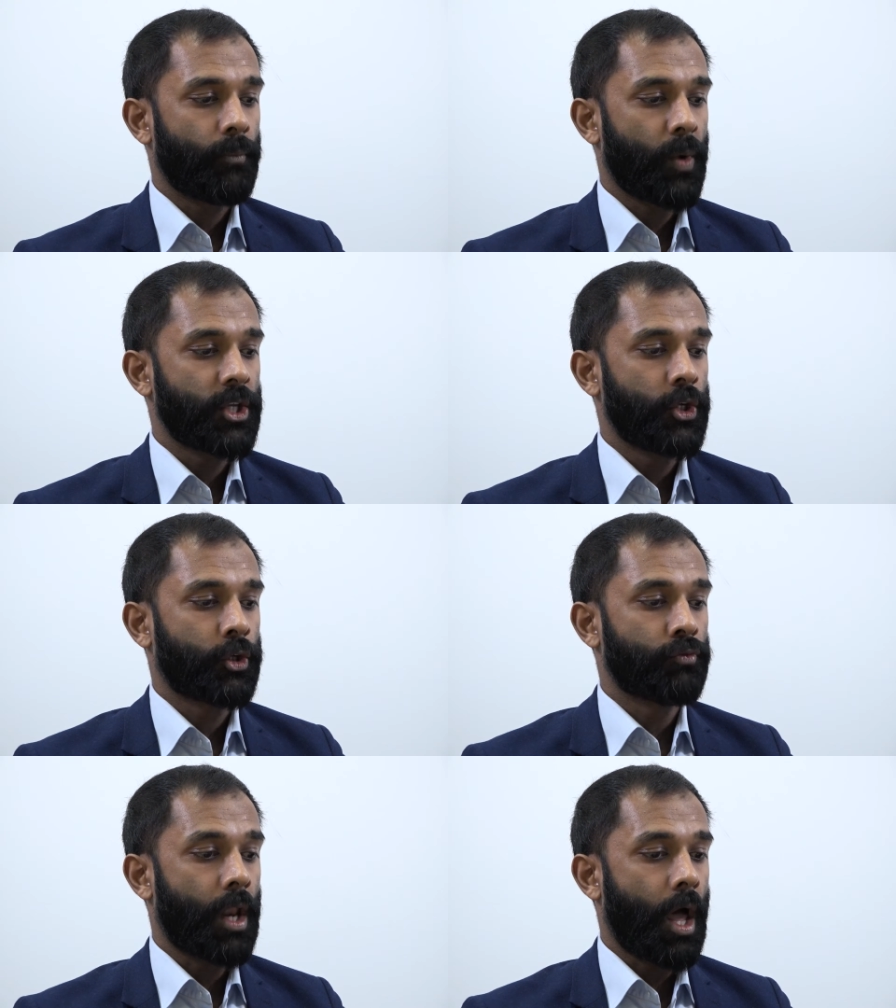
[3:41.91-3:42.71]
where you
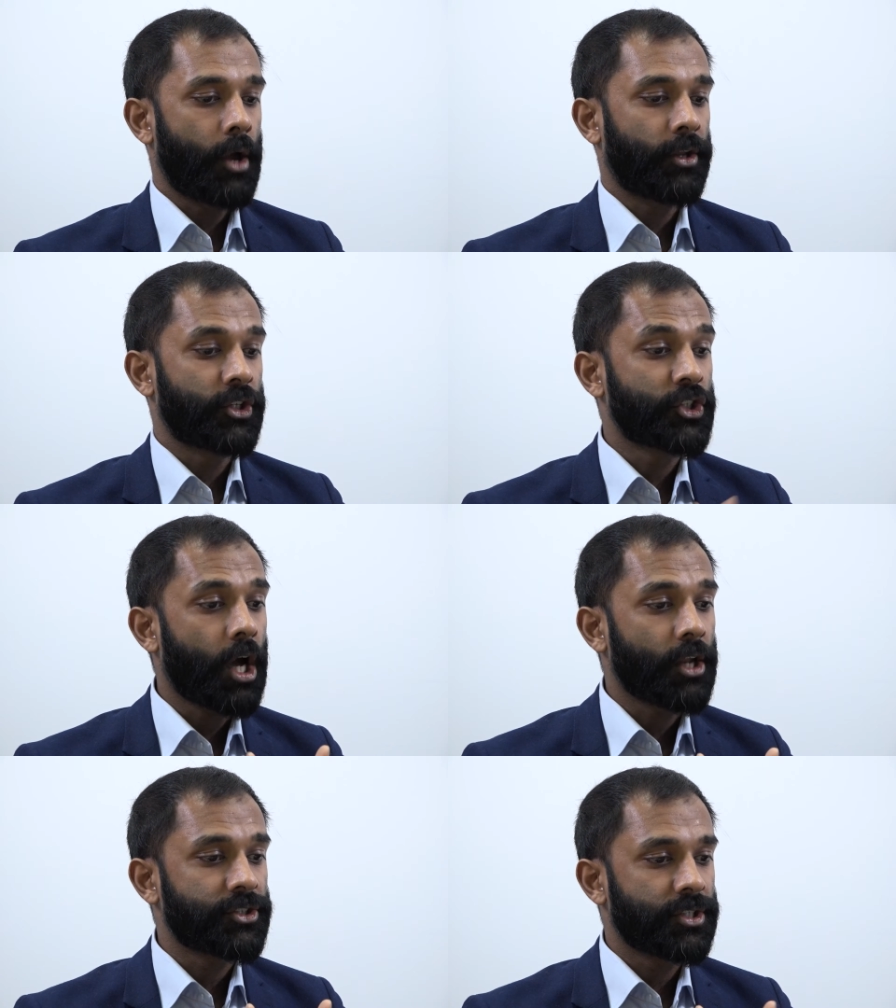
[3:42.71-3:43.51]
could rely on a
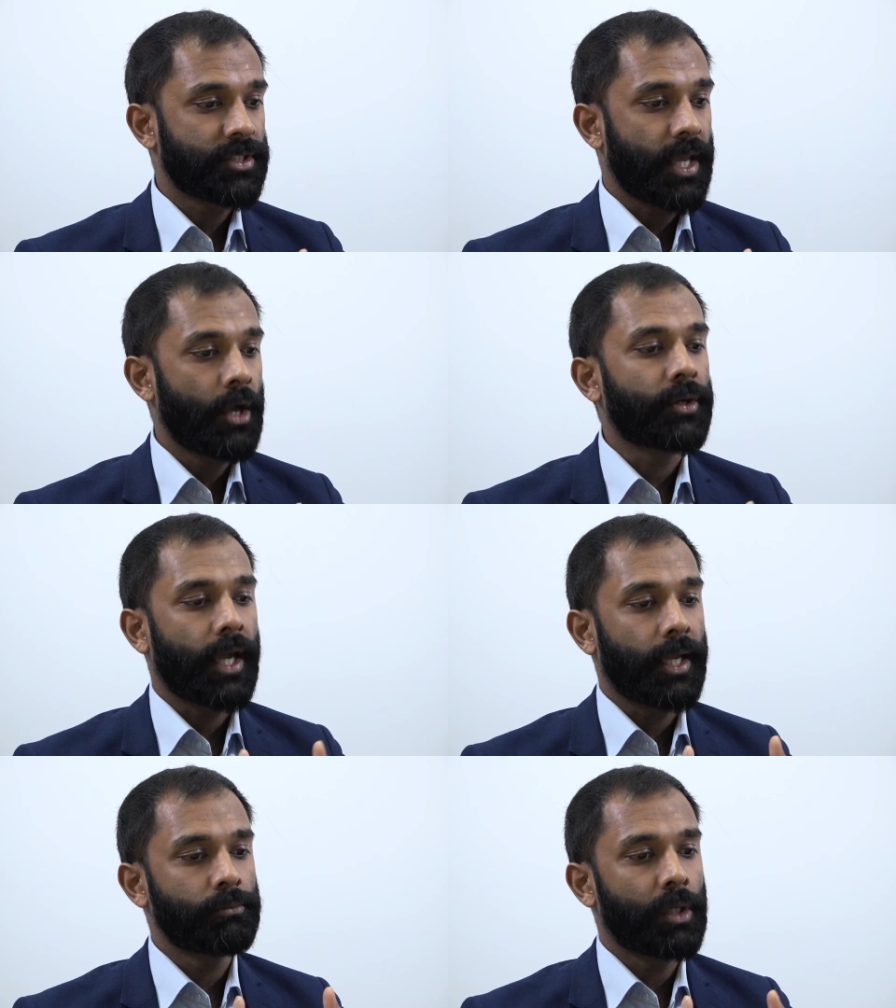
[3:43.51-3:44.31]
judge to say,
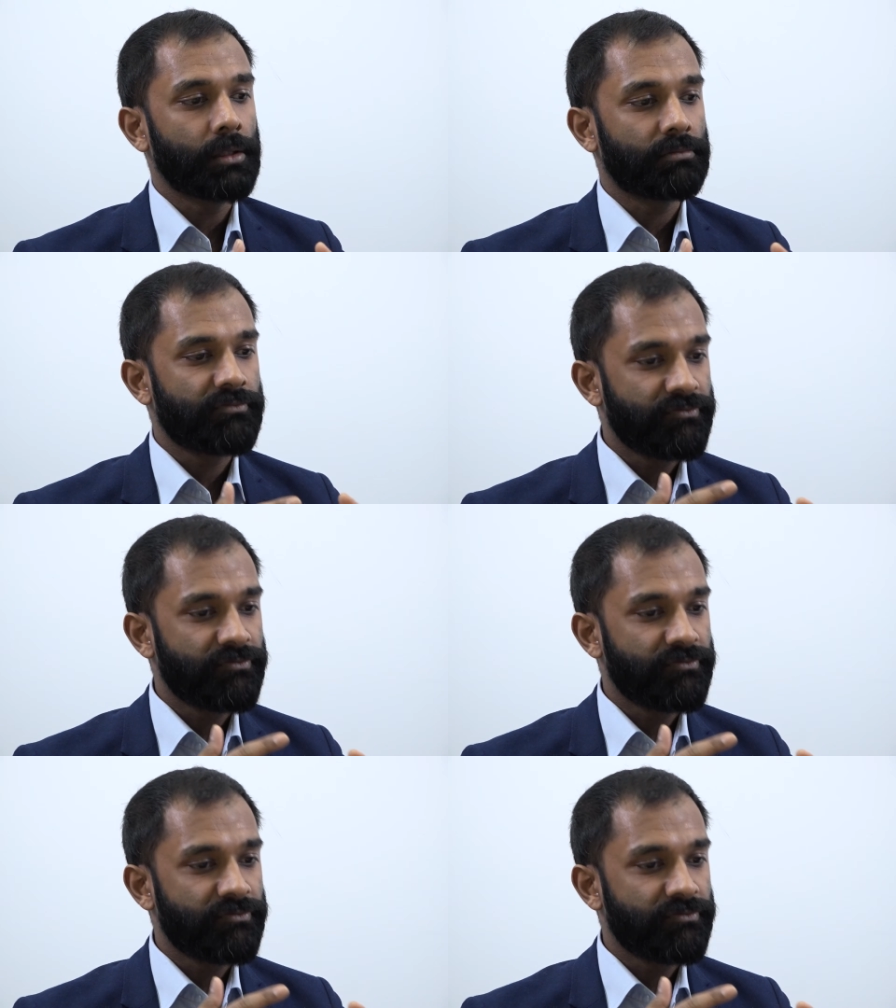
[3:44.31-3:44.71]
okay, well,